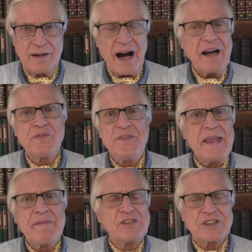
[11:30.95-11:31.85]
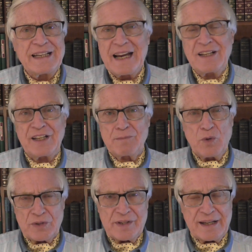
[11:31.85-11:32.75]
I have never seen anything
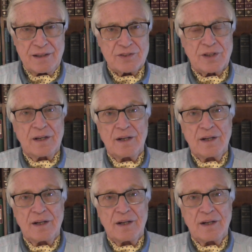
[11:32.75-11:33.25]
more ridiculous.